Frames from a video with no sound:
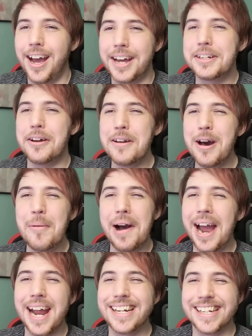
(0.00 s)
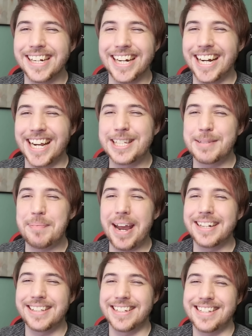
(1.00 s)
I don't know why I didn't
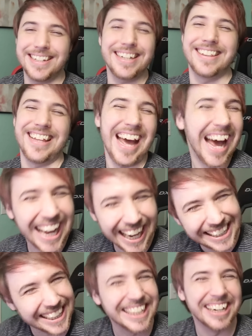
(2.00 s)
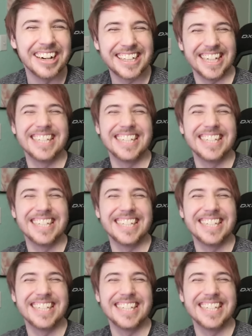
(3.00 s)
expect to see that,